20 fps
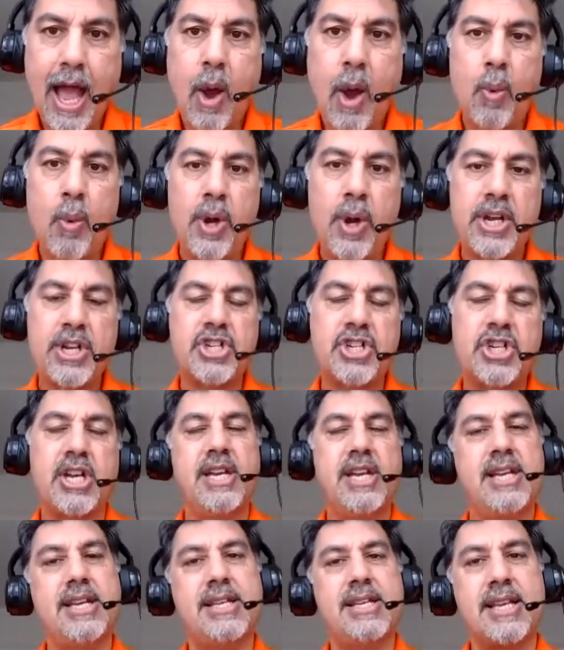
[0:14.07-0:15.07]
which
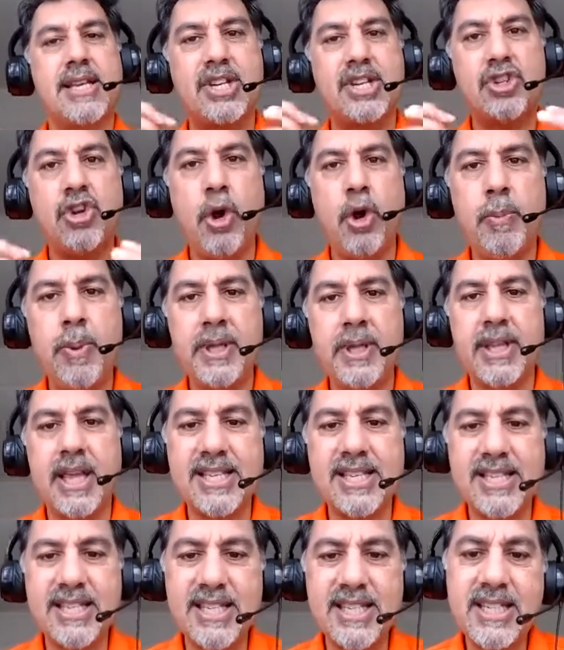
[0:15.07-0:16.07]
is a topic
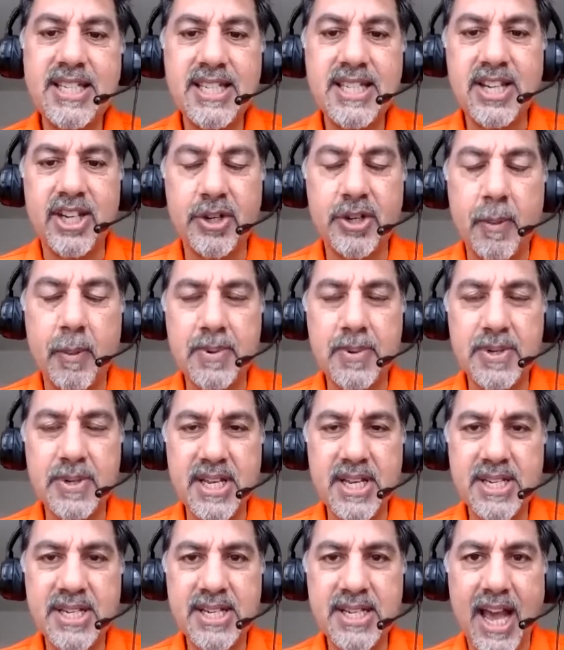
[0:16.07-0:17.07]
that Syntegon
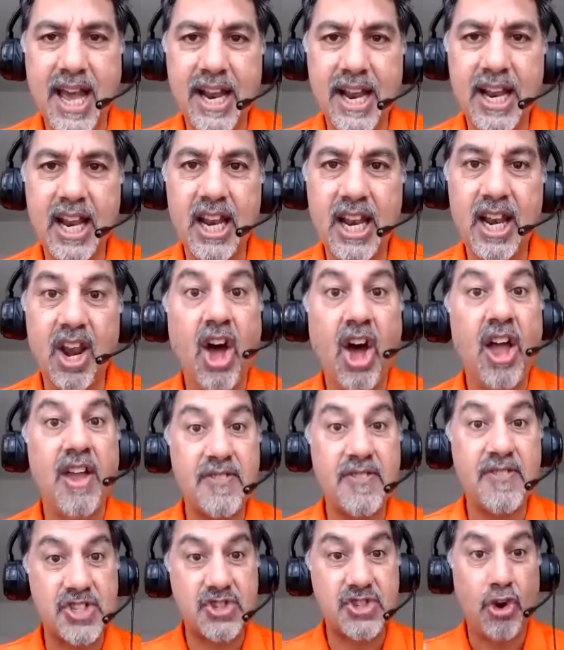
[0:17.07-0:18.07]
presented at a
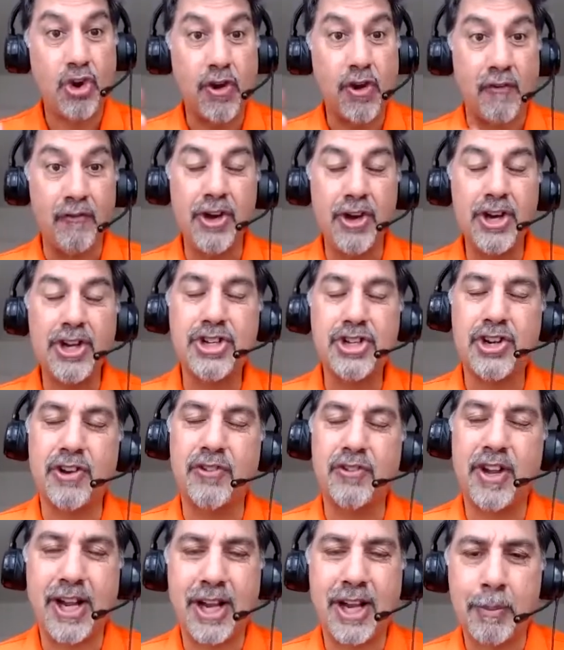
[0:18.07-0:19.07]
live stroke virtual
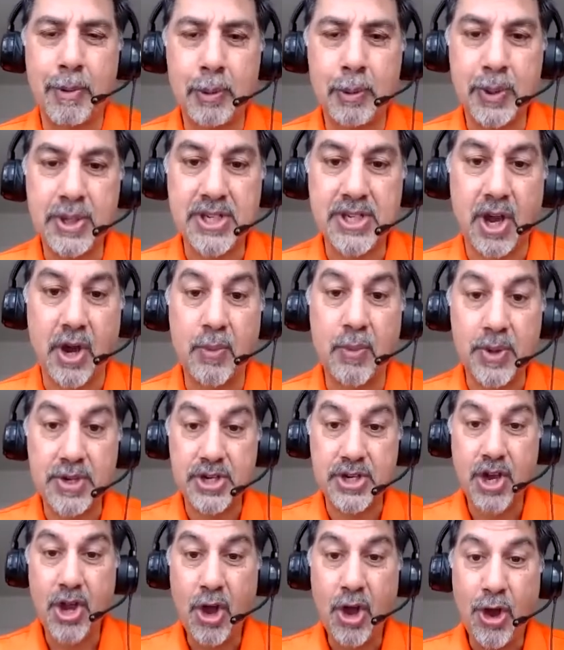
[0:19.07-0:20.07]
event a couple of weeks ago,
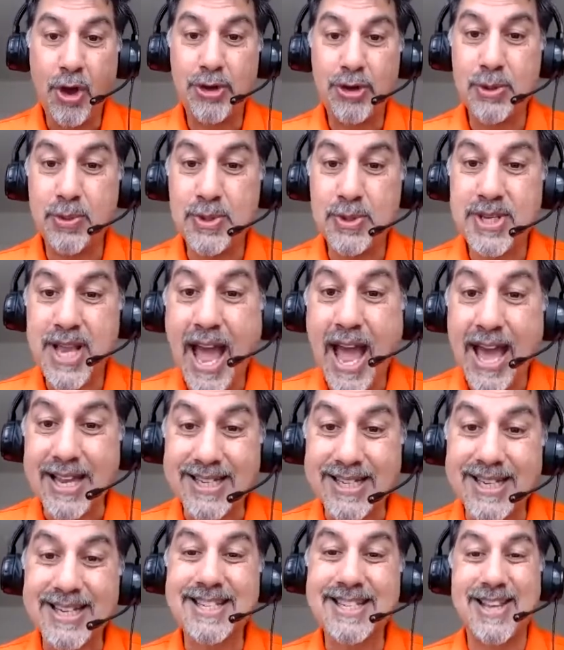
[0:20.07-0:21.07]
which Uta was
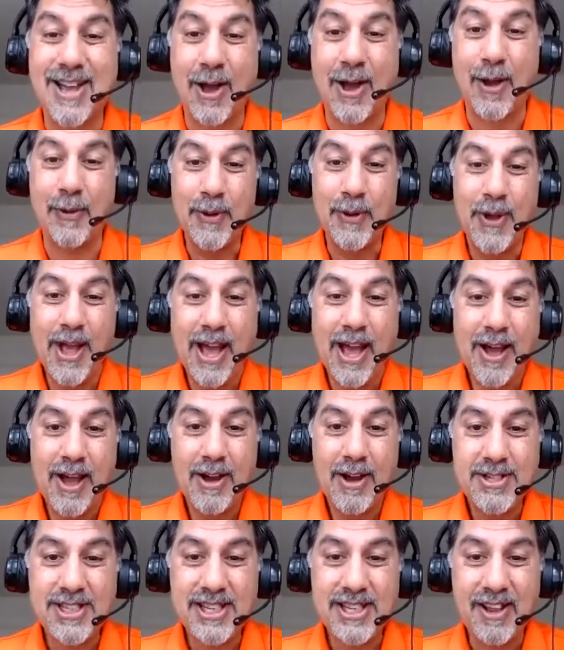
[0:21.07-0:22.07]
at. So,
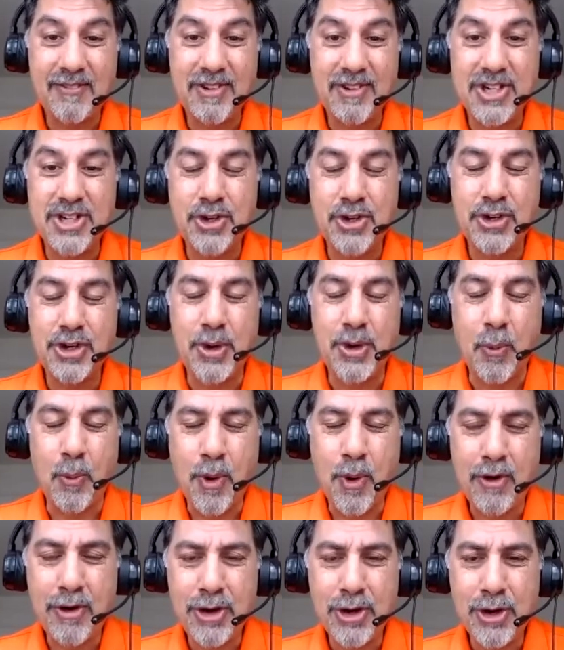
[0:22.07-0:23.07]
Uta, lovely to join you.
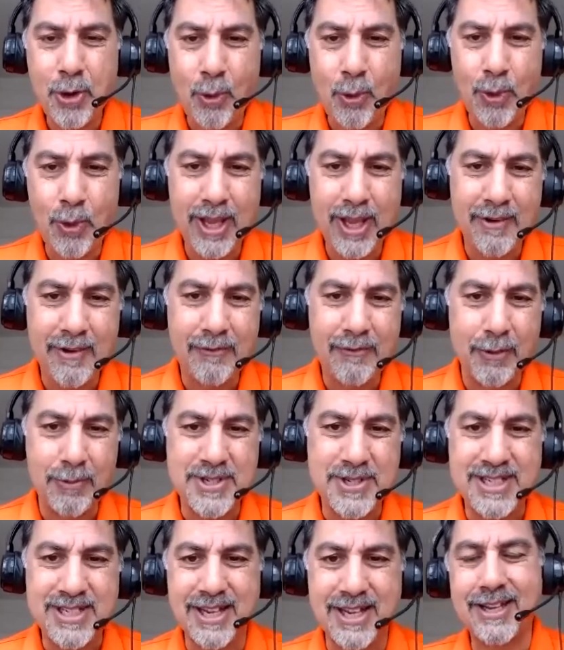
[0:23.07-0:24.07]
Where are you calling in from
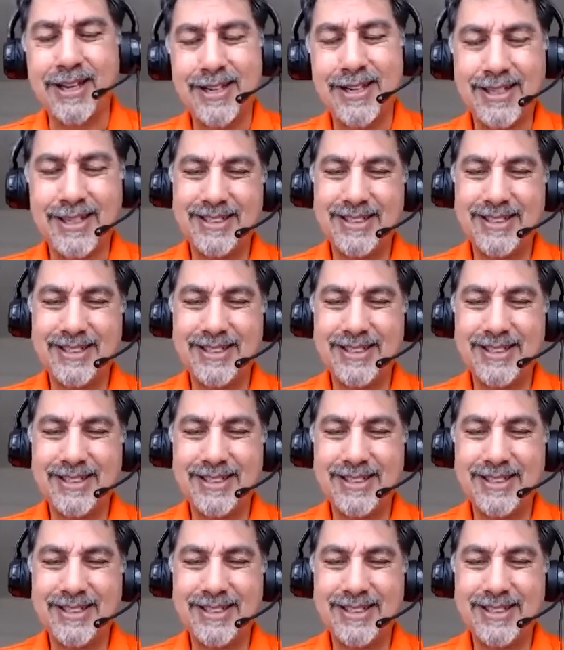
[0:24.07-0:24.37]
today?